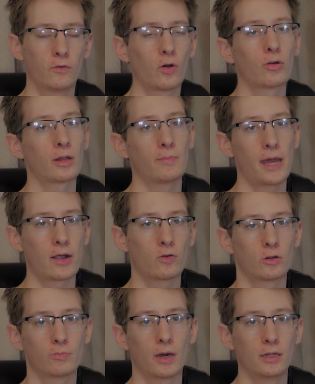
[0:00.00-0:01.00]
forward and
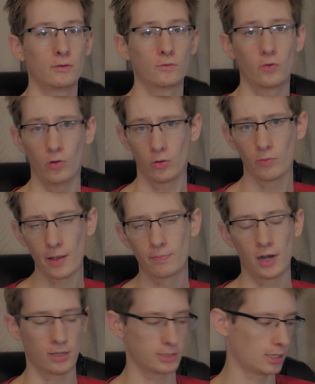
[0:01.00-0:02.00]
backward button for web
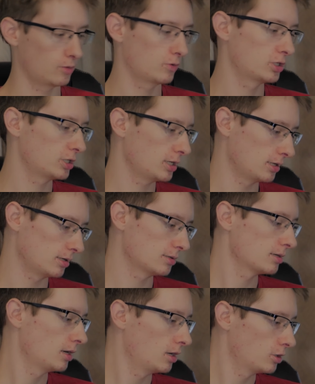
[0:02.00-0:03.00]
browsing, which
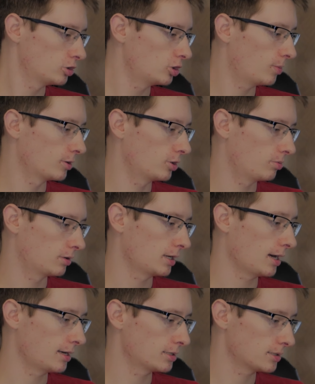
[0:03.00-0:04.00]
is super duper
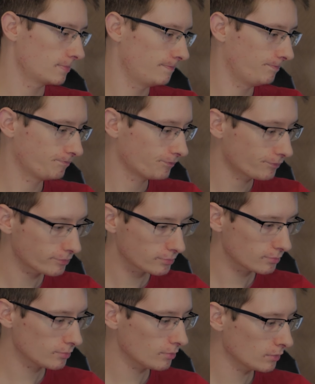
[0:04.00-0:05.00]
nice.
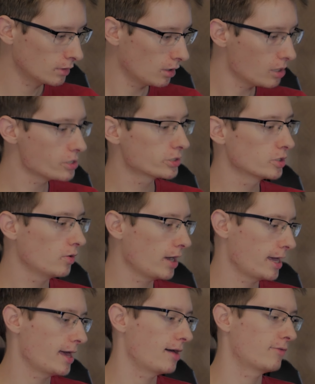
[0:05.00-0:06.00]
Also,
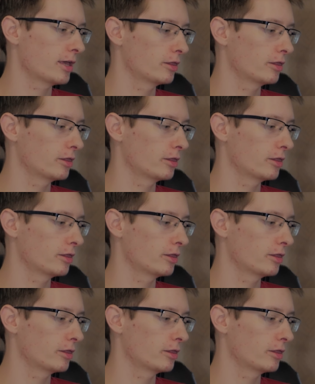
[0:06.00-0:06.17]
I have